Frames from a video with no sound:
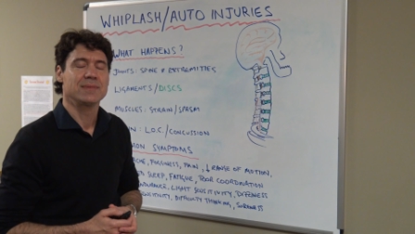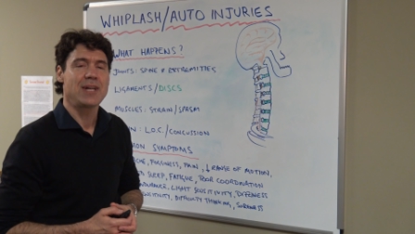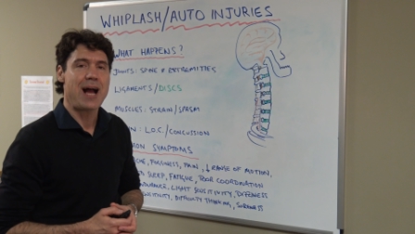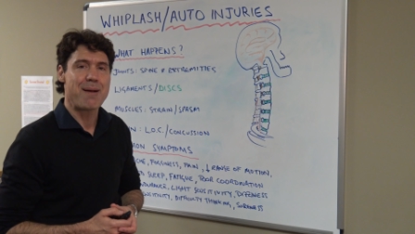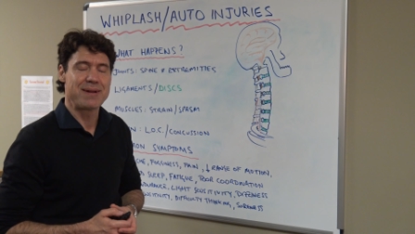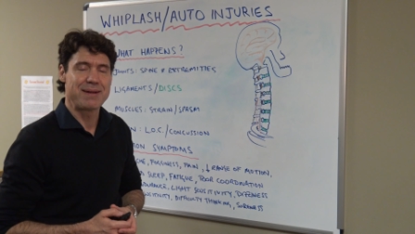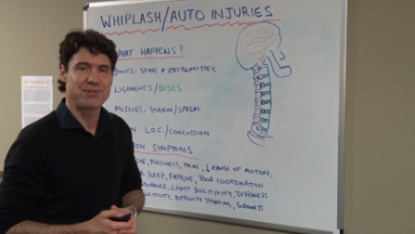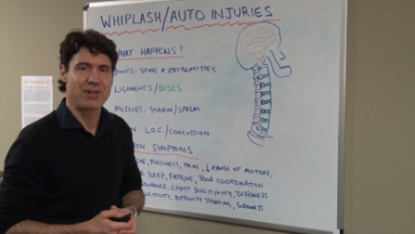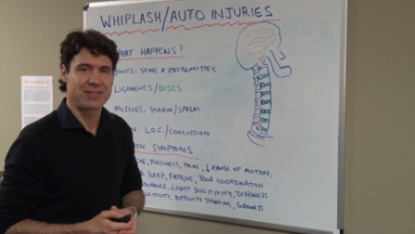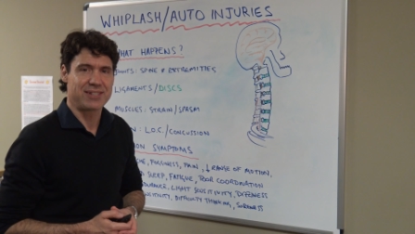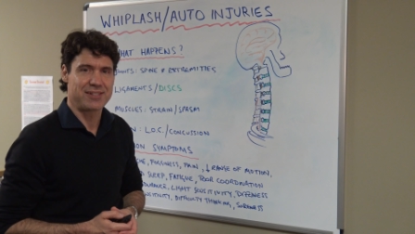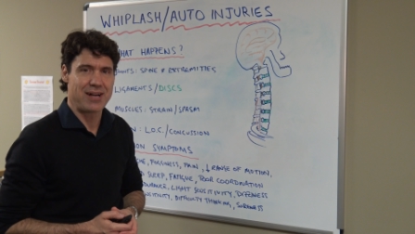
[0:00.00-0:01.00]
Hi, my name is
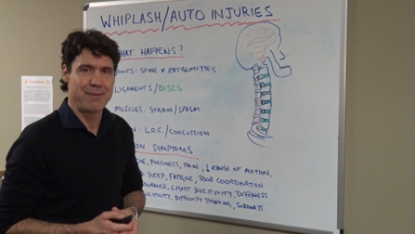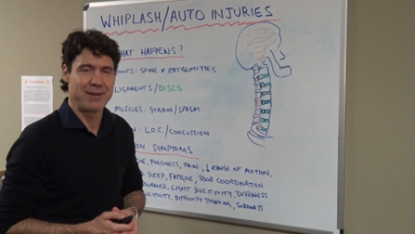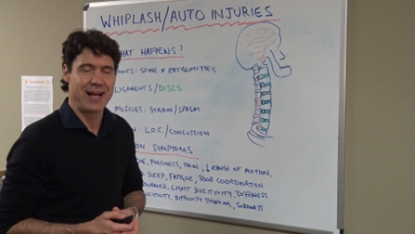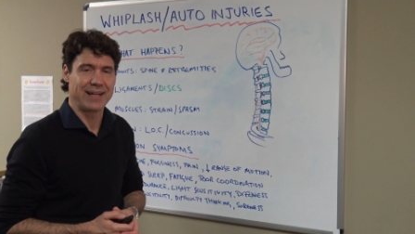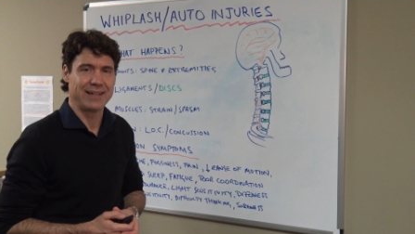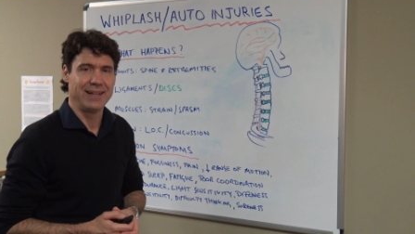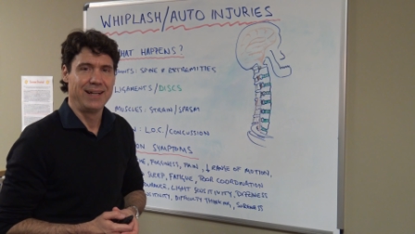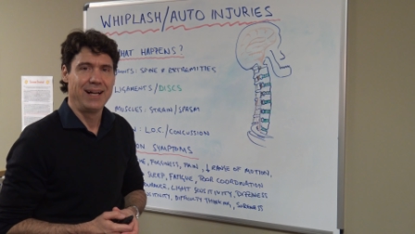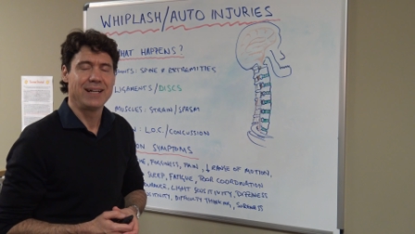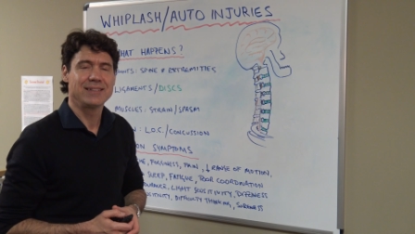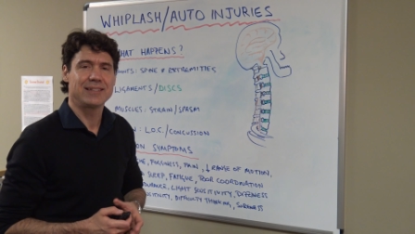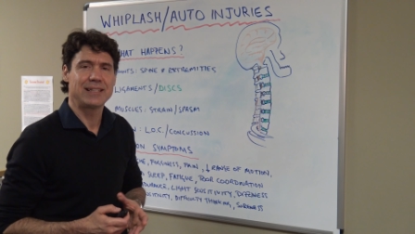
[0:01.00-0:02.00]
Dr. Simon Agger,
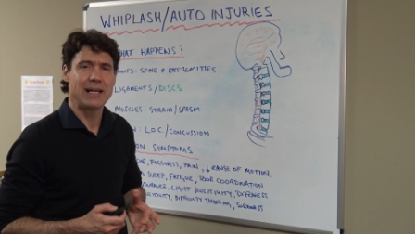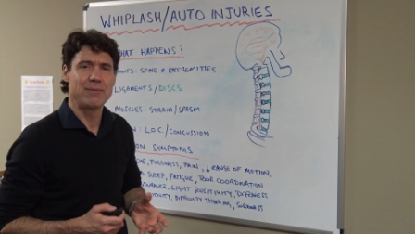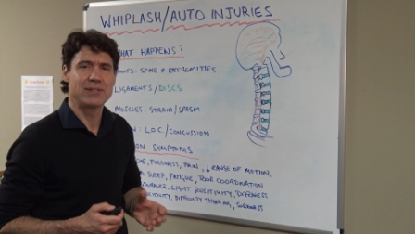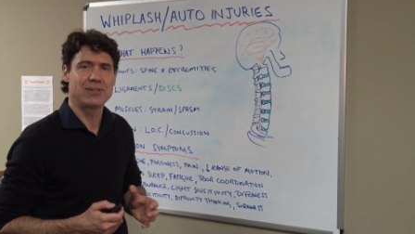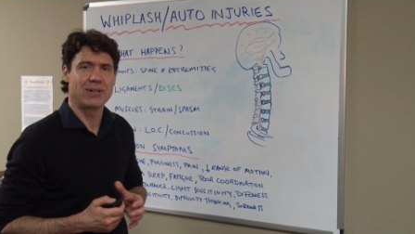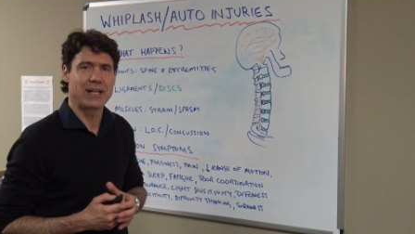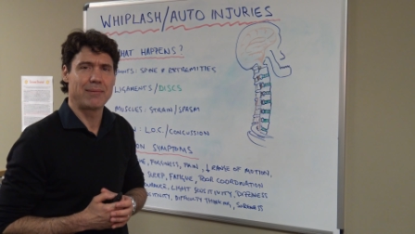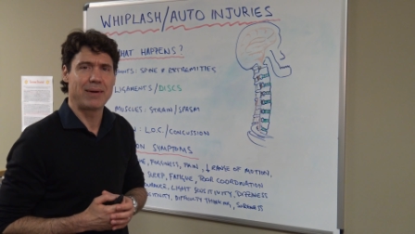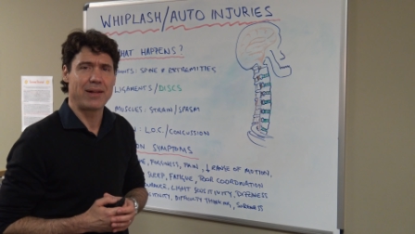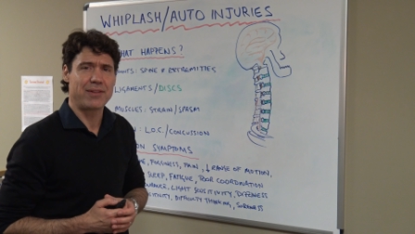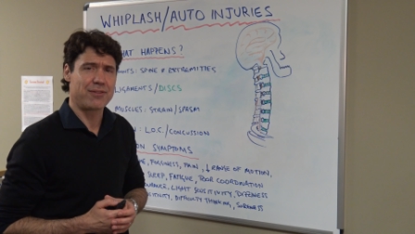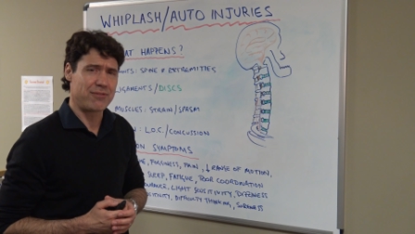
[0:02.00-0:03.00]
and today we're talking
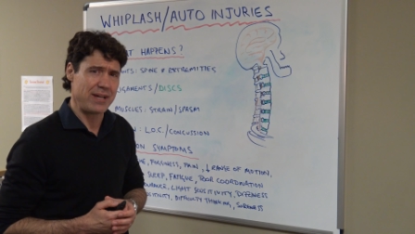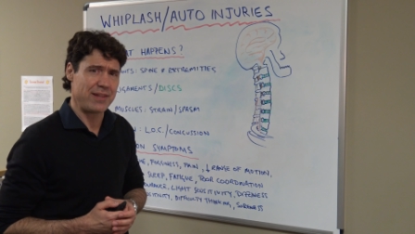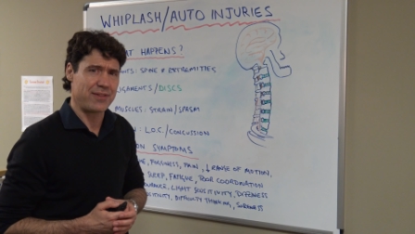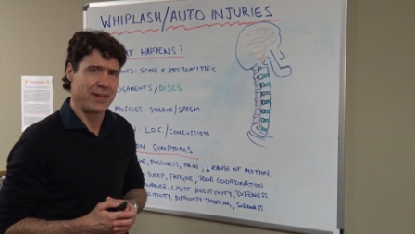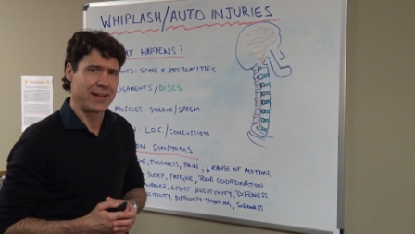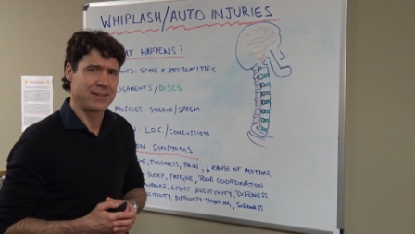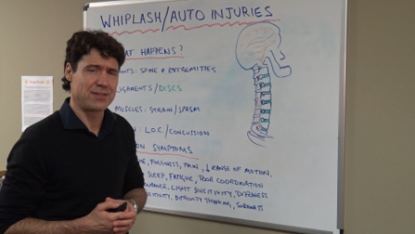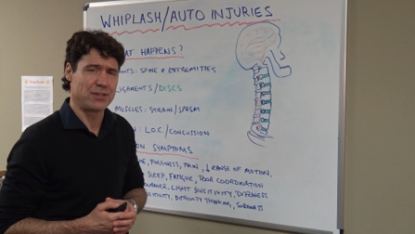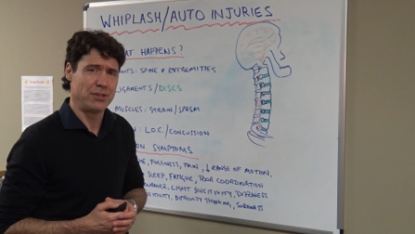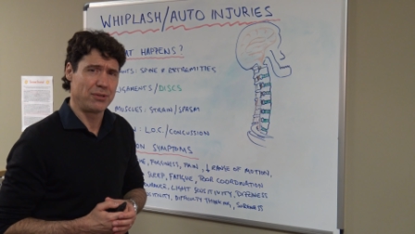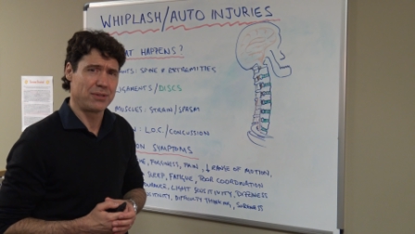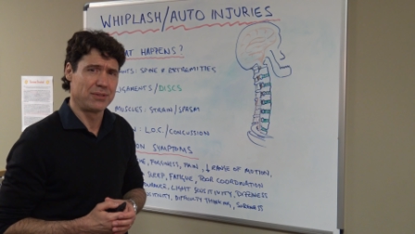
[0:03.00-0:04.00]
about three things that
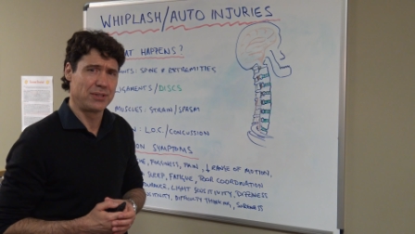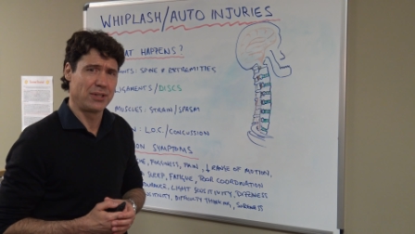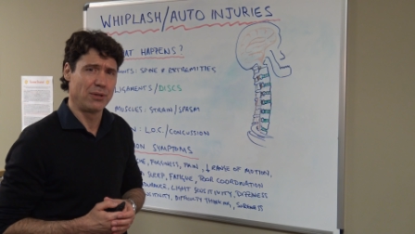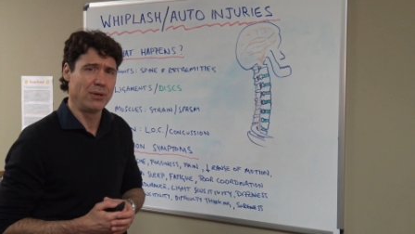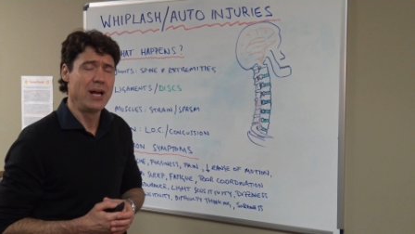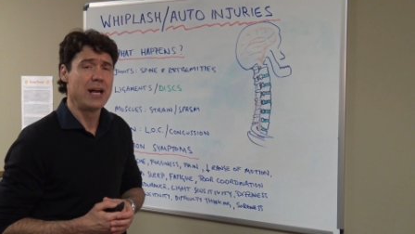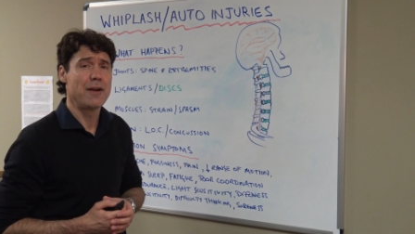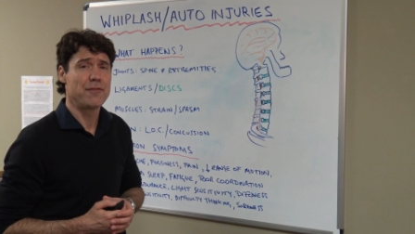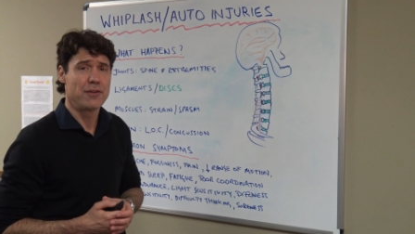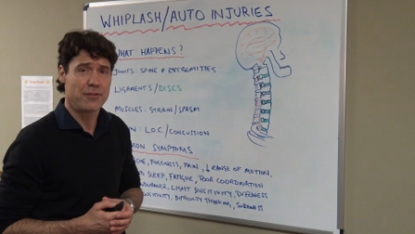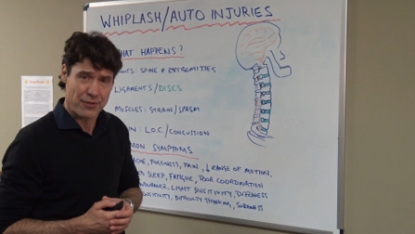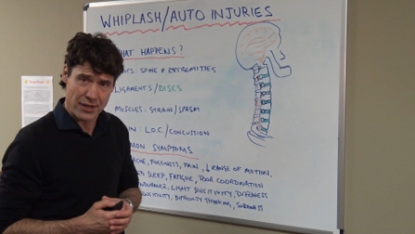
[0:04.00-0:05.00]
you can do
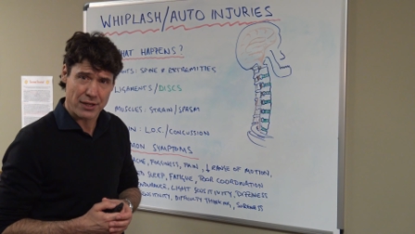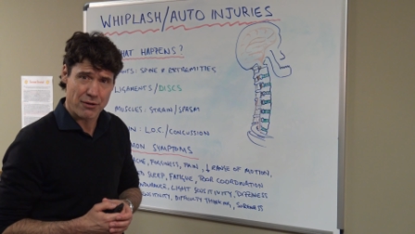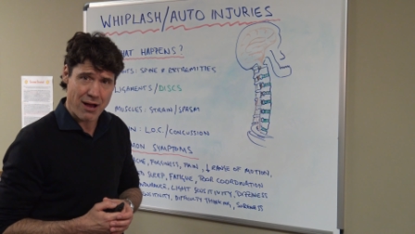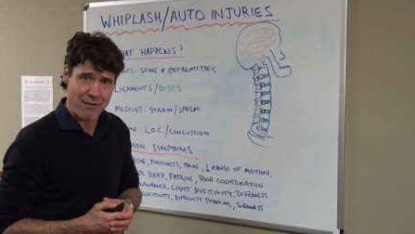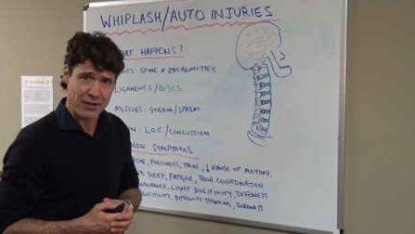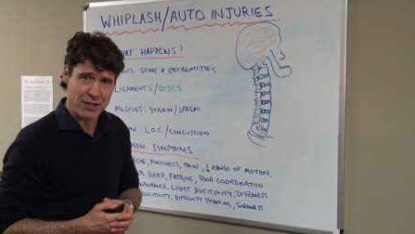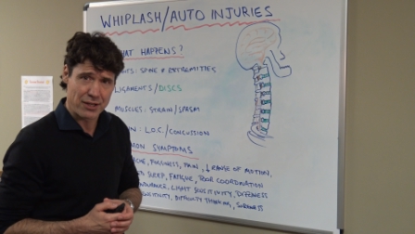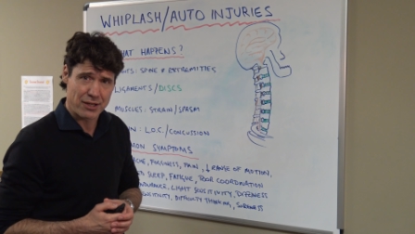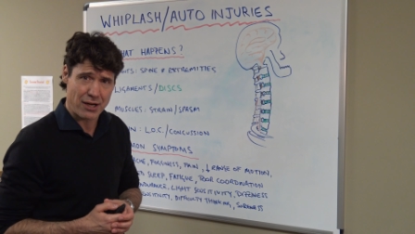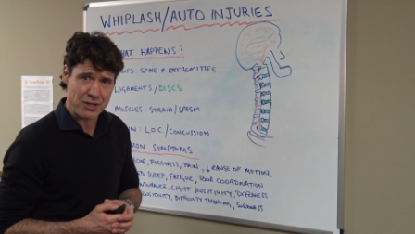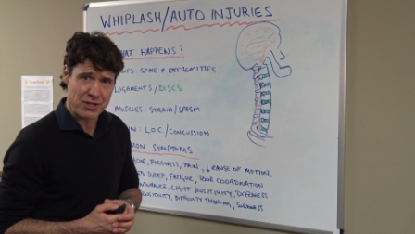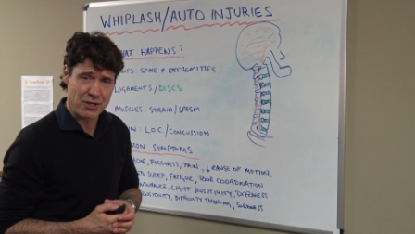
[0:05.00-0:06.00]
if you think you have a
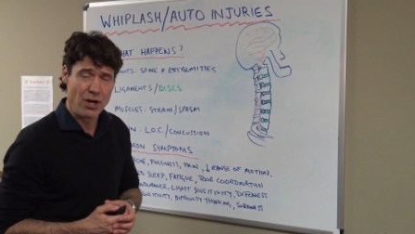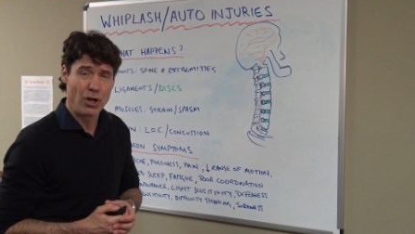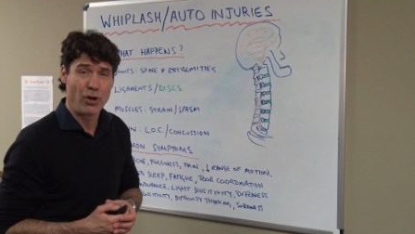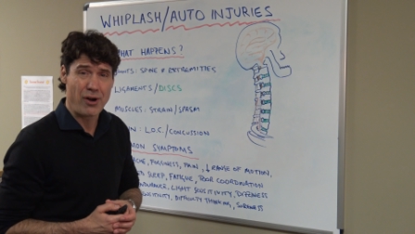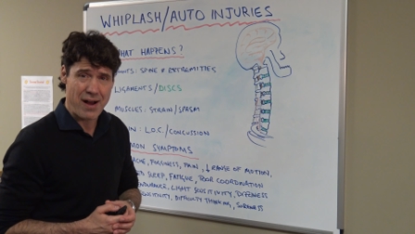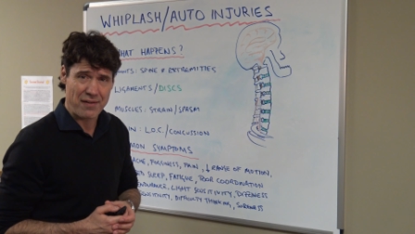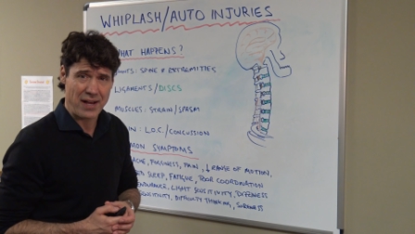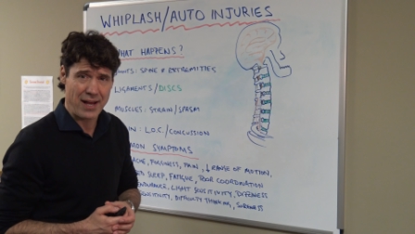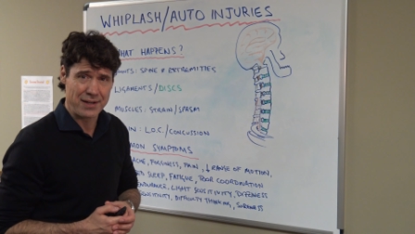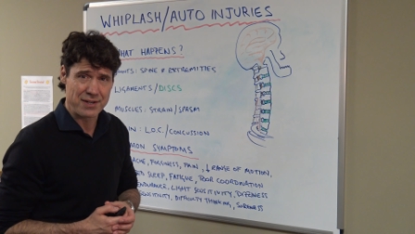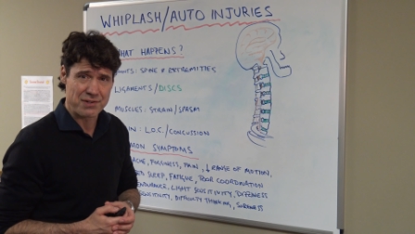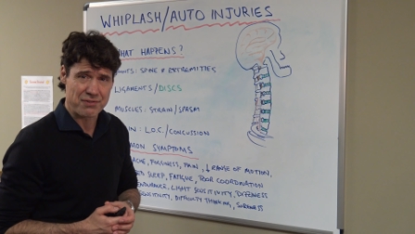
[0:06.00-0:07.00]
concussion or have a
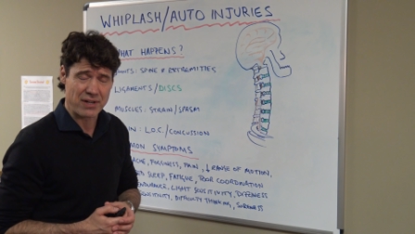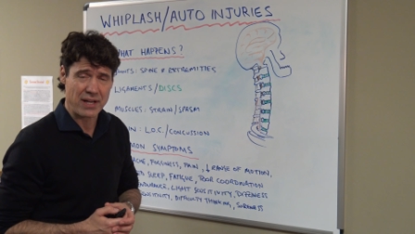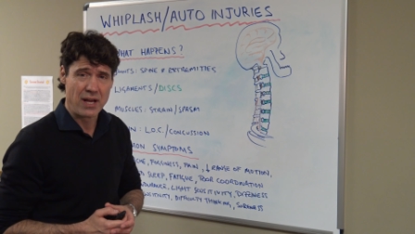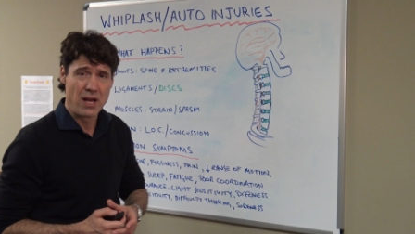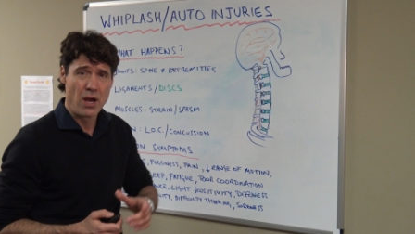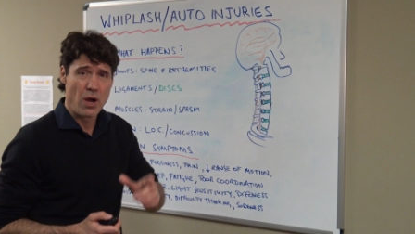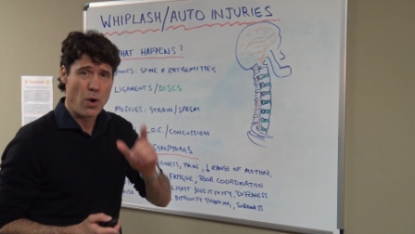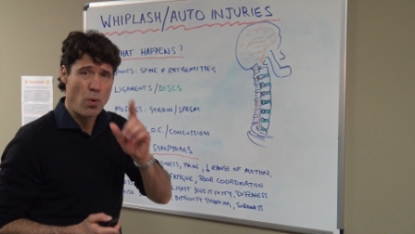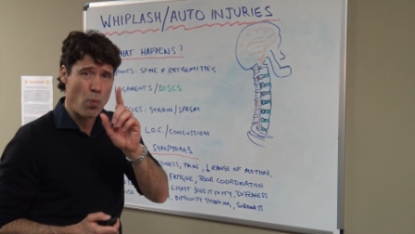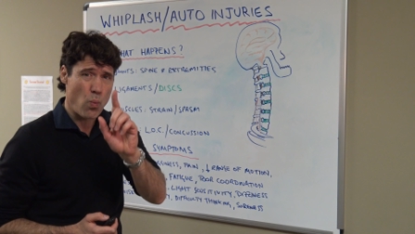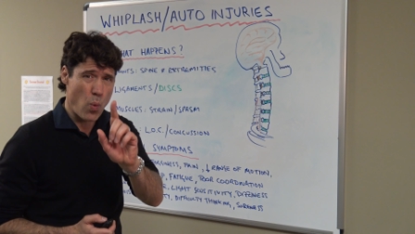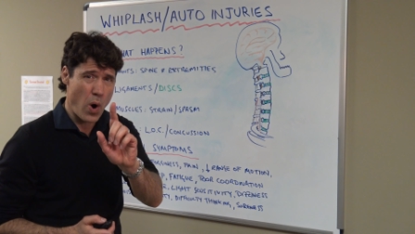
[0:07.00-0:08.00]
head injury.
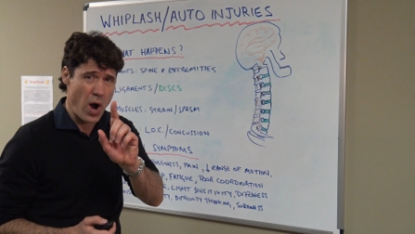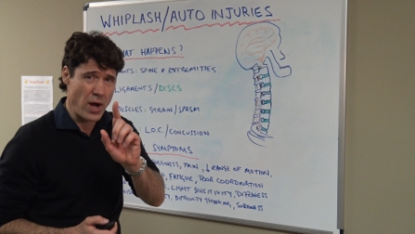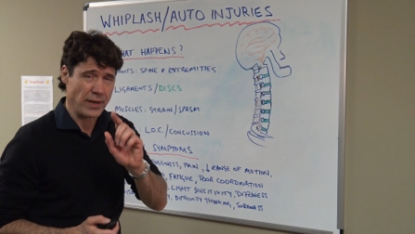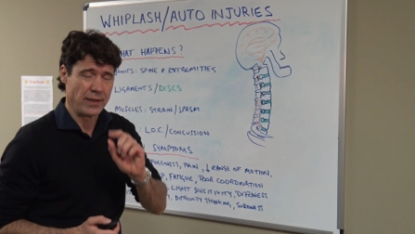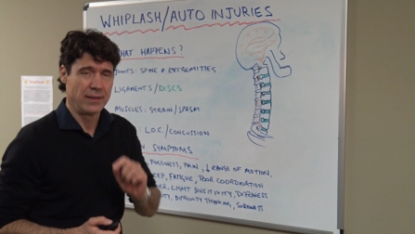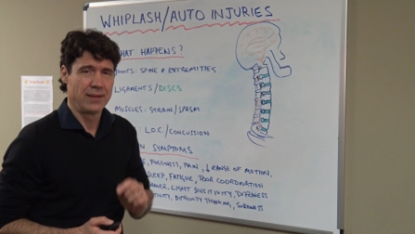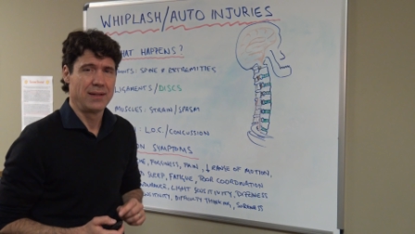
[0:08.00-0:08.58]
1.